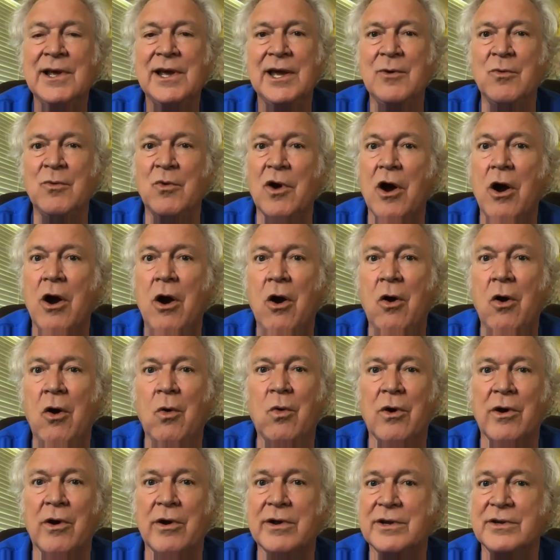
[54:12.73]
and we're
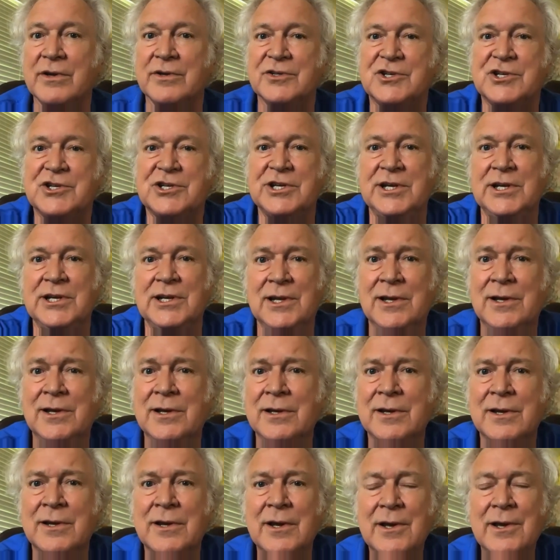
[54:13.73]
all working.
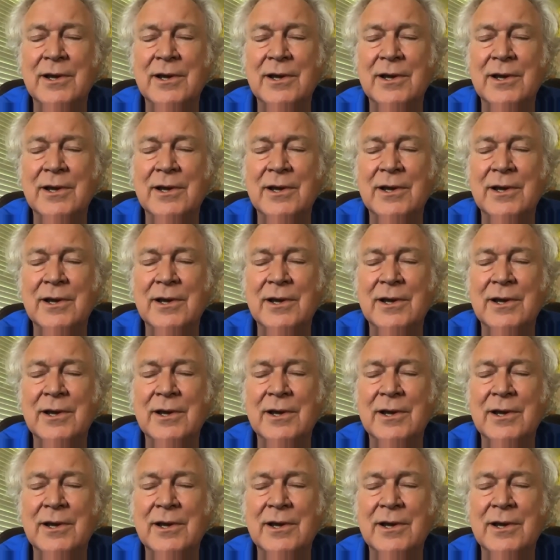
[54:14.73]
Sheila